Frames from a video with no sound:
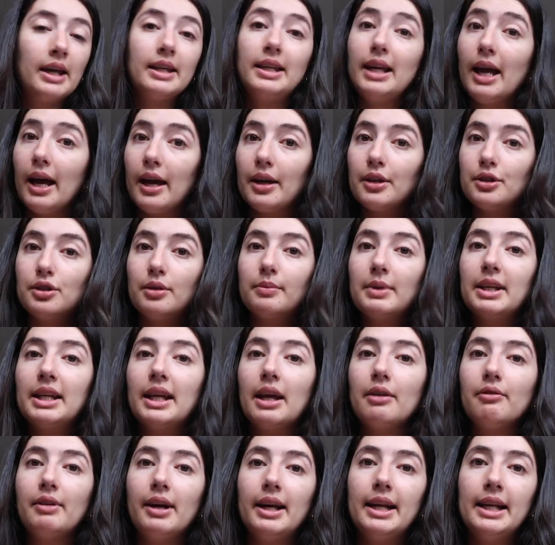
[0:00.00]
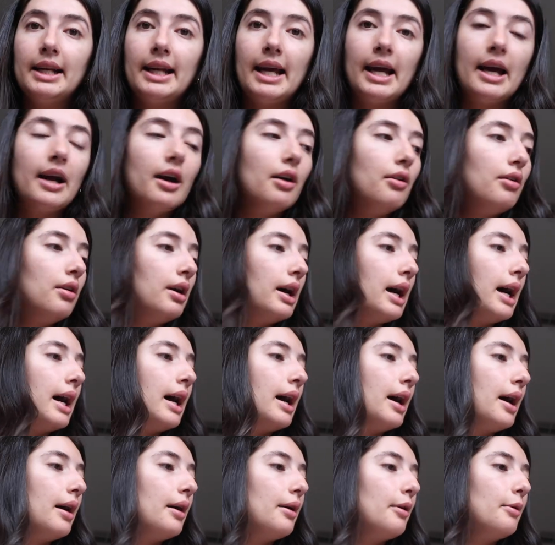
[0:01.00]
yeah, so I'm gonna get ready now.
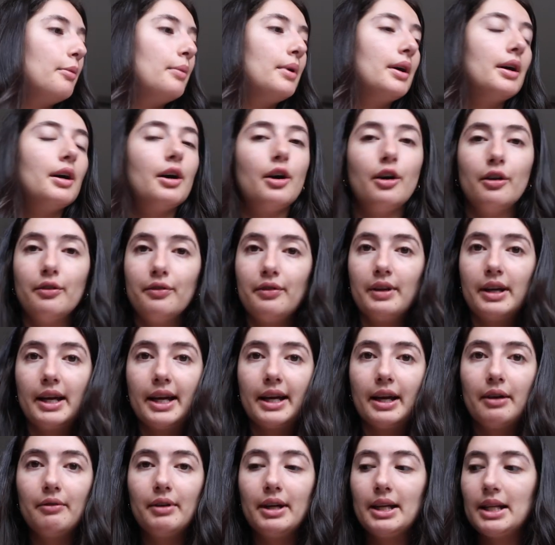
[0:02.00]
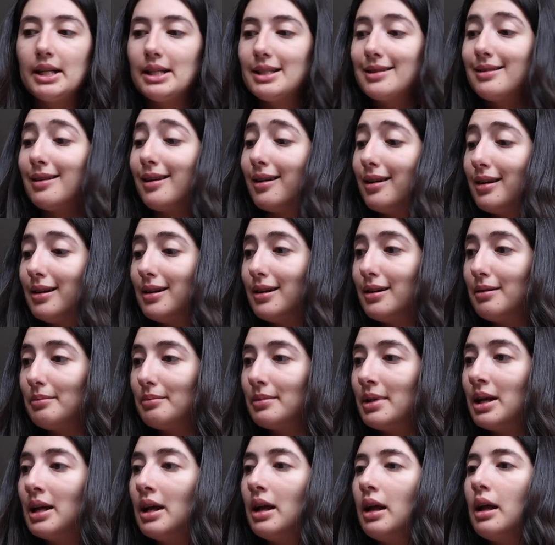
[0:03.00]
Um, hopefully I get ready in
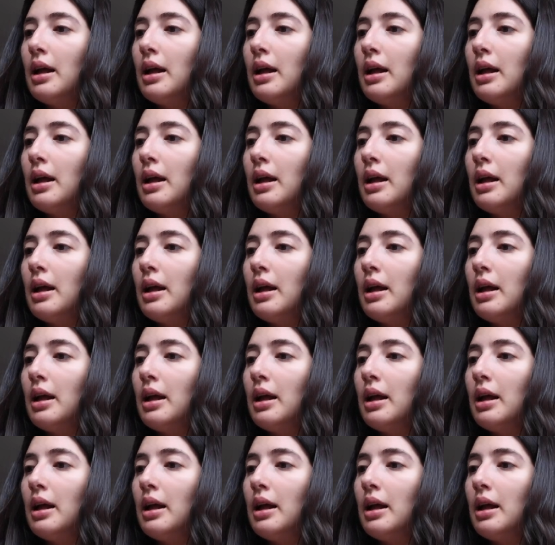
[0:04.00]
time.